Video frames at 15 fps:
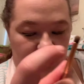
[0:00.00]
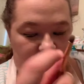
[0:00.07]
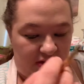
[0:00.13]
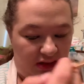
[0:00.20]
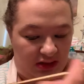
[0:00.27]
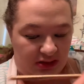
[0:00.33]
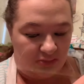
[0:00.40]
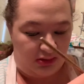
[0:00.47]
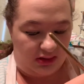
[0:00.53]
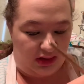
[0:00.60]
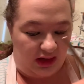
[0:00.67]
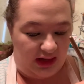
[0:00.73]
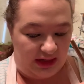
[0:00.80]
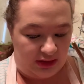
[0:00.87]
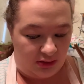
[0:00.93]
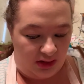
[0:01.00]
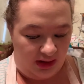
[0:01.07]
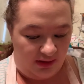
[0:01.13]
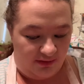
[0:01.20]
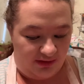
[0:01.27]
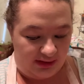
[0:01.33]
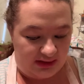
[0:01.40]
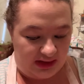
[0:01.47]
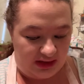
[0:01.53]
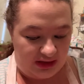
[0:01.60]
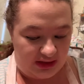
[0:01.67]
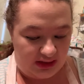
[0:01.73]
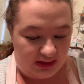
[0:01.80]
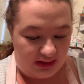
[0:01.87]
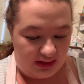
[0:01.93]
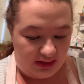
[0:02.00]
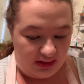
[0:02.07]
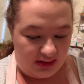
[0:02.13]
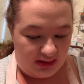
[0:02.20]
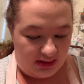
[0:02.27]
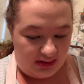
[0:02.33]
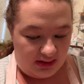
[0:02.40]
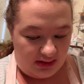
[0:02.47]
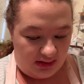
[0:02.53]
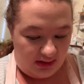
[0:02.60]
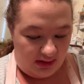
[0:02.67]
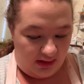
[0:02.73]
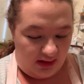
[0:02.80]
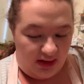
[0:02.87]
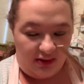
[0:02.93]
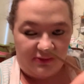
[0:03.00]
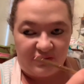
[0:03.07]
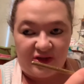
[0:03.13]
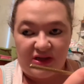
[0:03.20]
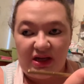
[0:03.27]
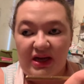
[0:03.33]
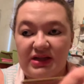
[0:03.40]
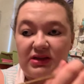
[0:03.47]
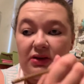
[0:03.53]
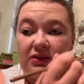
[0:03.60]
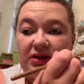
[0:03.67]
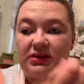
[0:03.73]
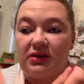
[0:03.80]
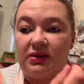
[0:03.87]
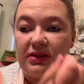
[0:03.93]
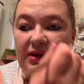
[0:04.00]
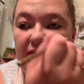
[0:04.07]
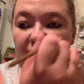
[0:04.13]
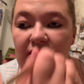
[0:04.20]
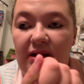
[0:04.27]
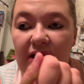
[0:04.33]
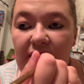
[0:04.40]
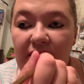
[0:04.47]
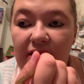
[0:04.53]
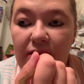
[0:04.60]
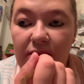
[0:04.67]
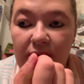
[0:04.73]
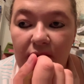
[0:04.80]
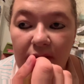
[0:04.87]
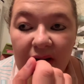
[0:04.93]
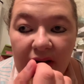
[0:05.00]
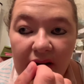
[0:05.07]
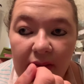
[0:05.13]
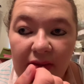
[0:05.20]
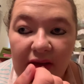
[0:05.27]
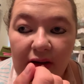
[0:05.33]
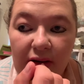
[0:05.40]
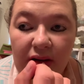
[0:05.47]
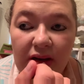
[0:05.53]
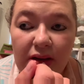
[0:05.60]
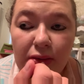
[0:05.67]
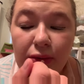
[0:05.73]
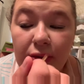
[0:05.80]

does with the hydrating foundation. If she has already done that and I don't know about it, I'm sorry.